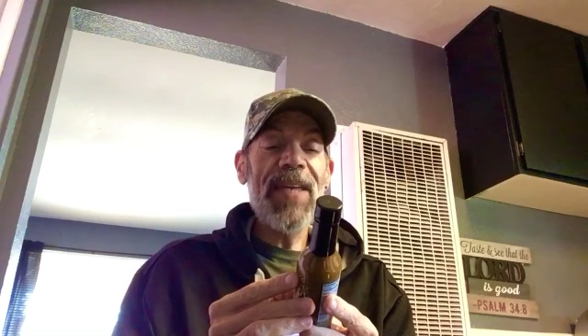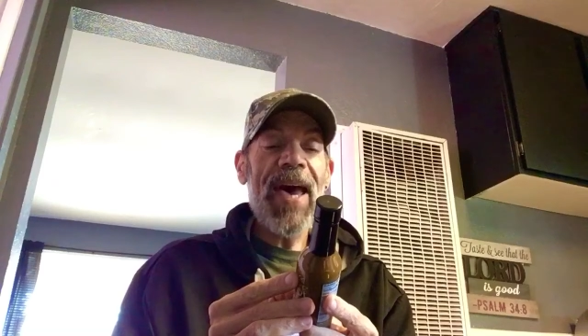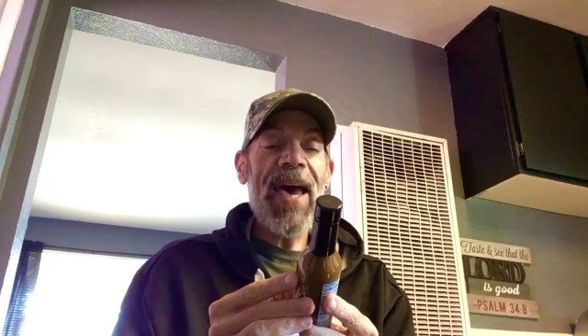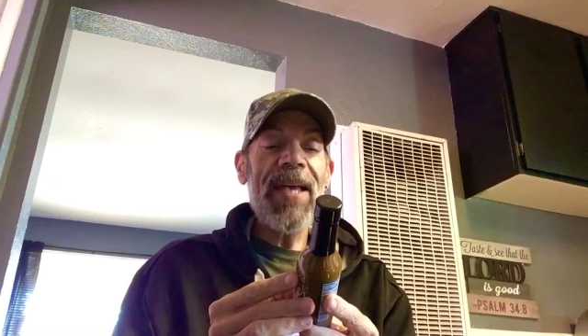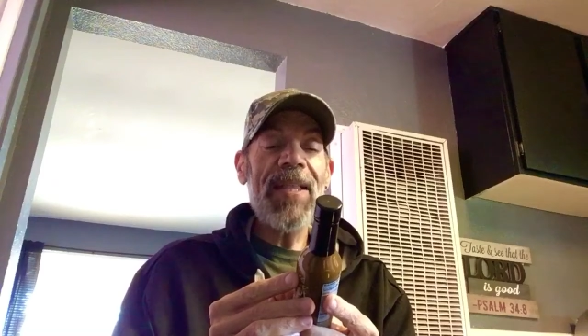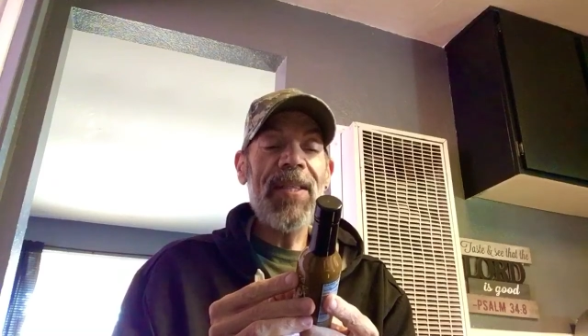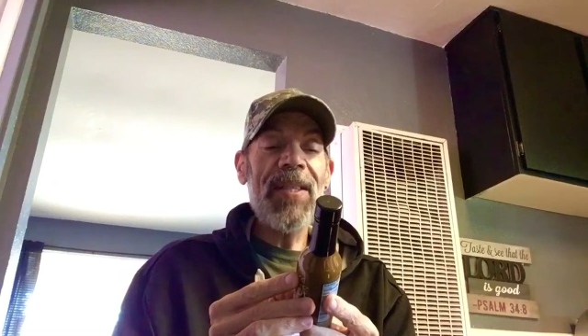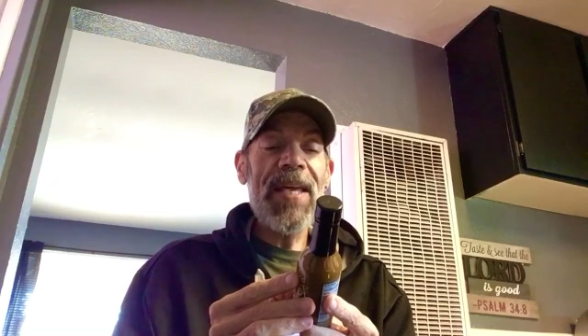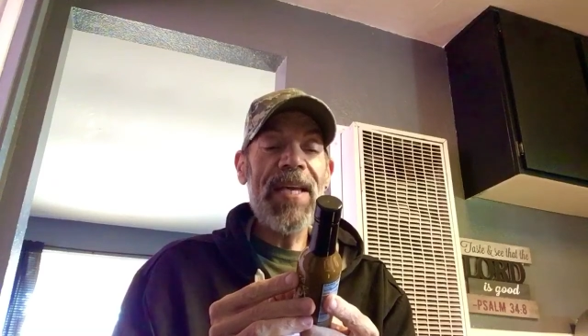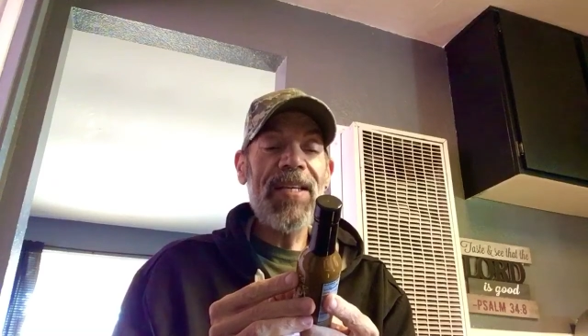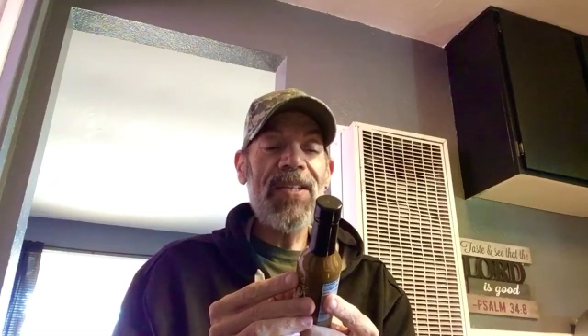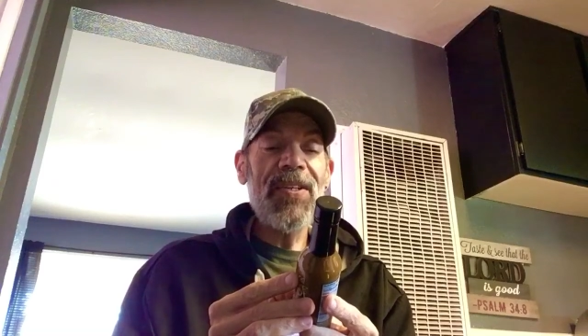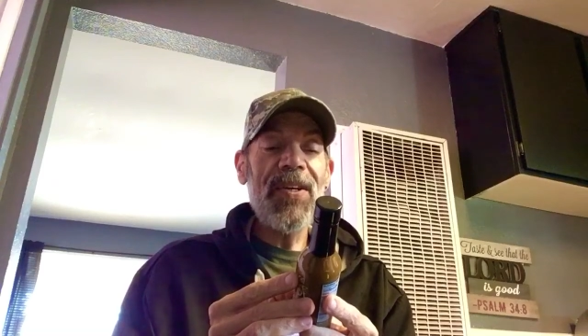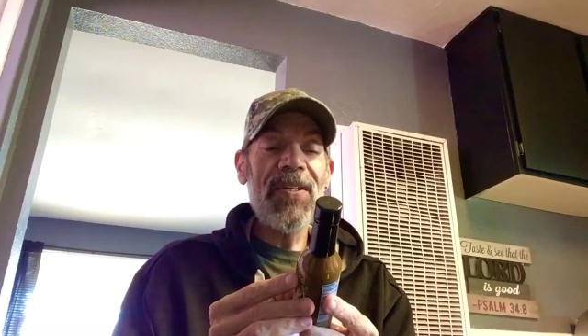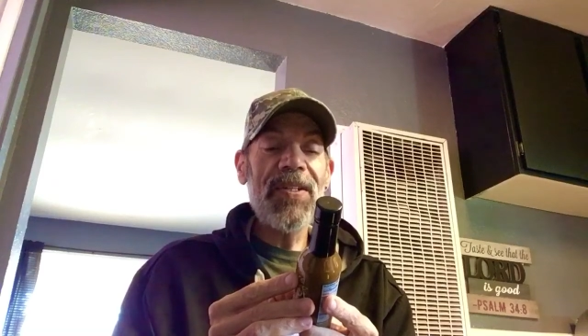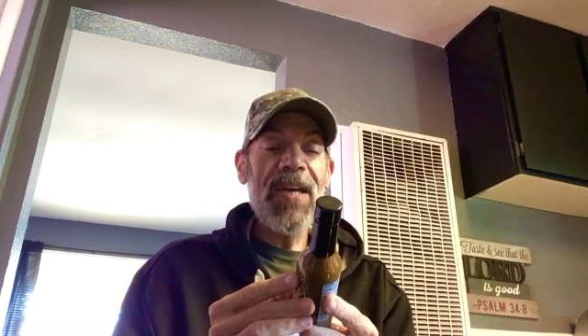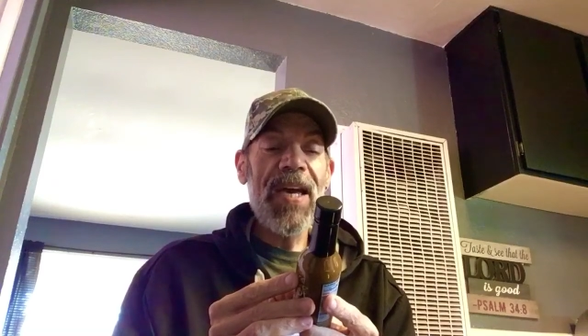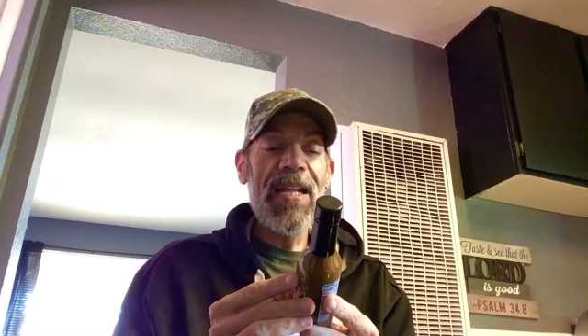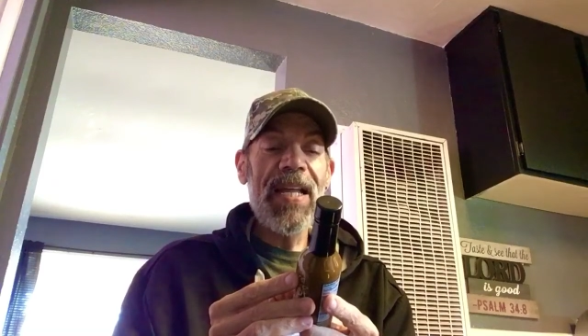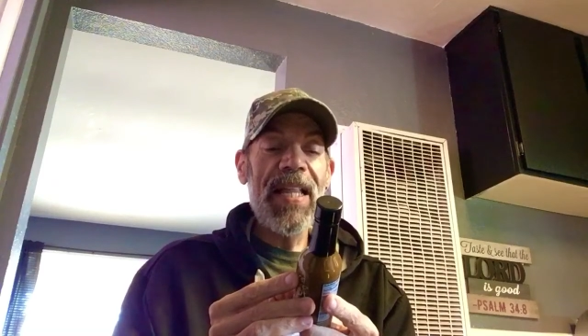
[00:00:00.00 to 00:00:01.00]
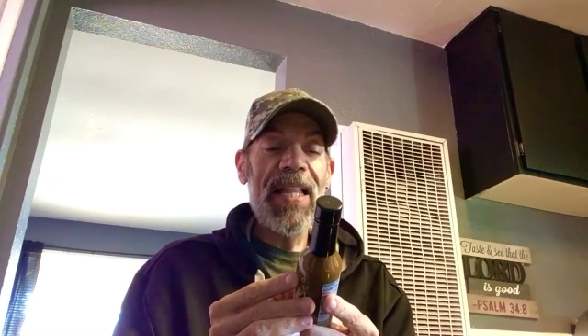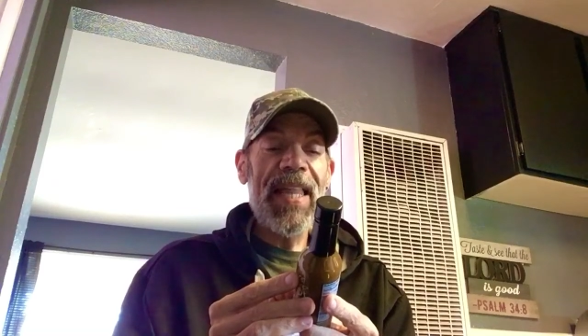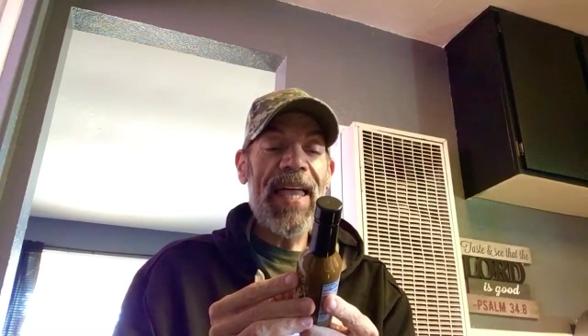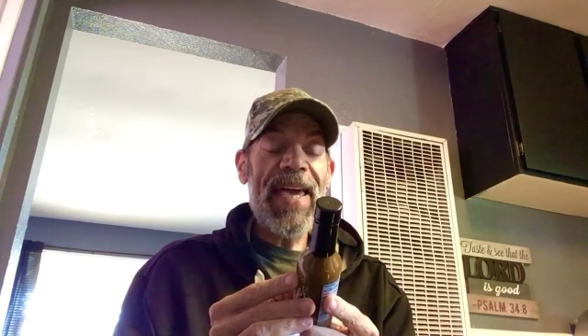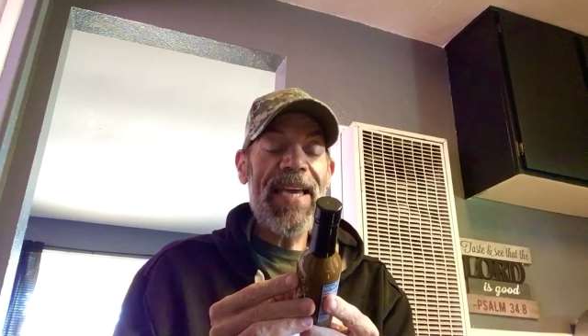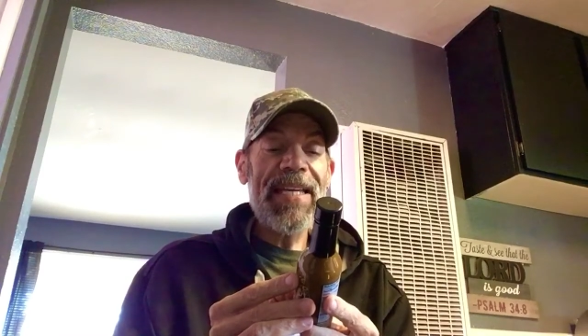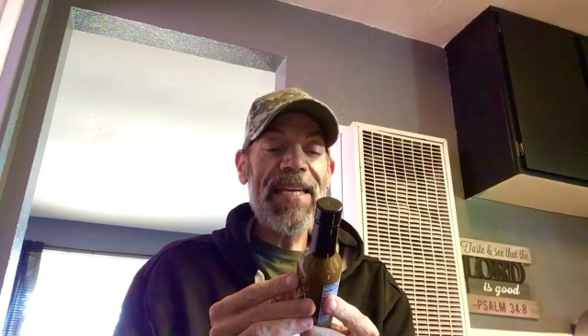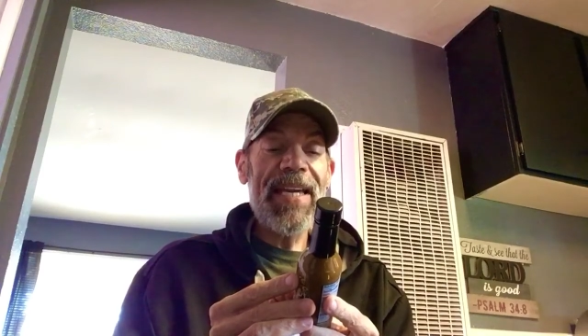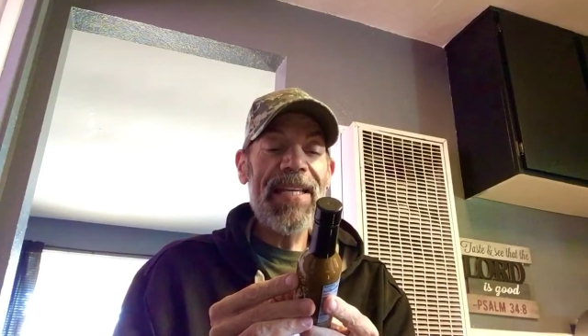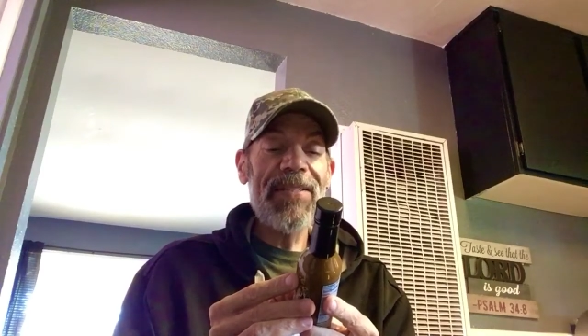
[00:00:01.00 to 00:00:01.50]
I think you're gonna
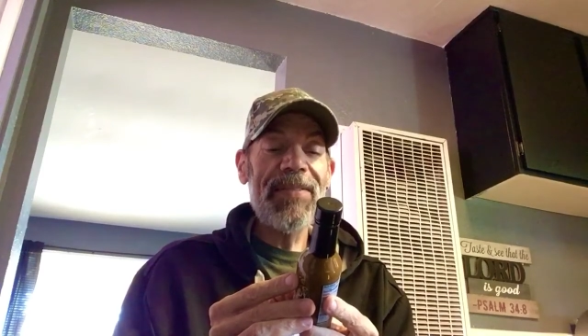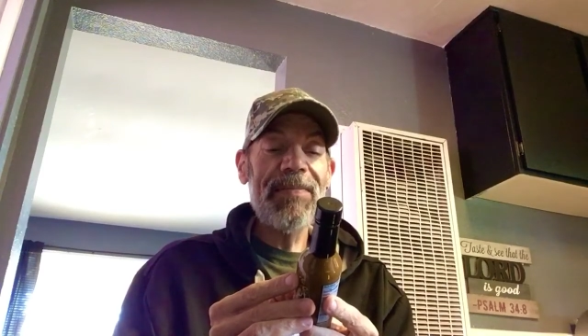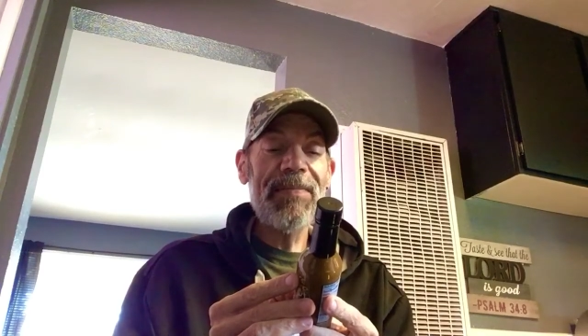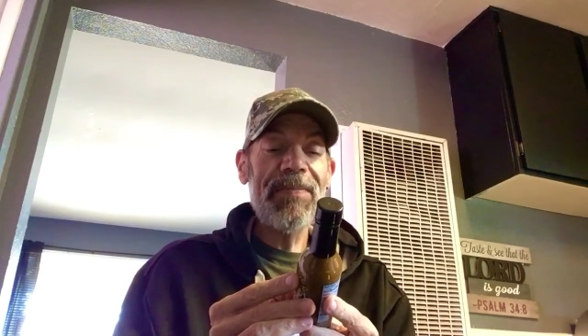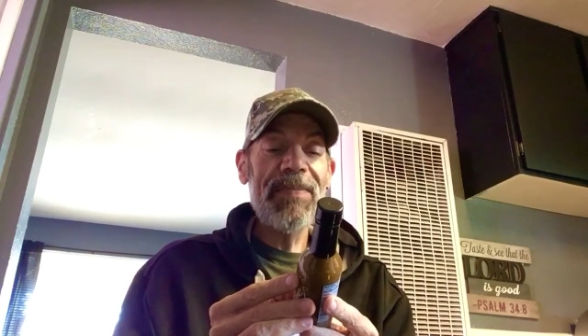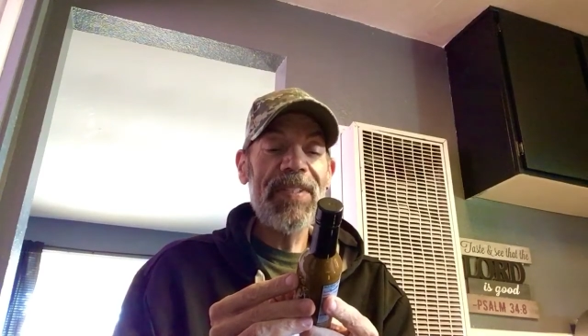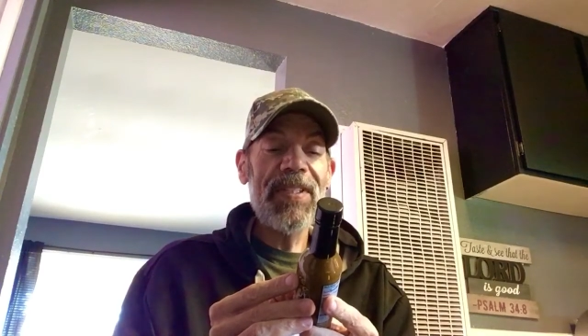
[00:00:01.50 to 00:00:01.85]
like it.